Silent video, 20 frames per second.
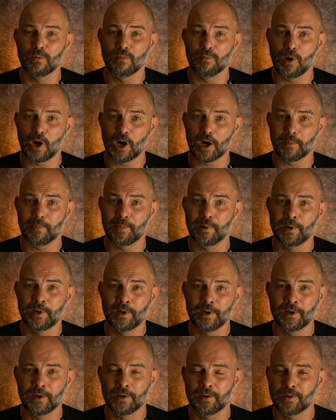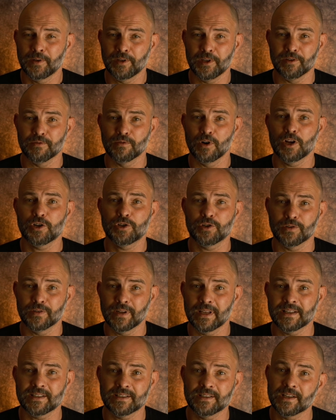MARP, in Russian
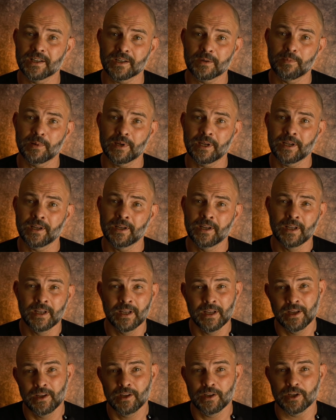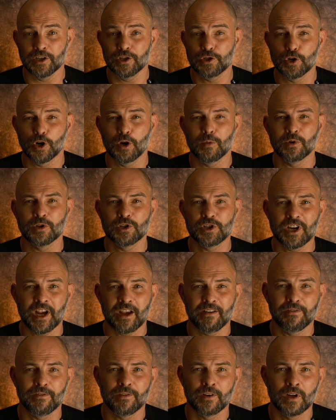SDRP, in German chef.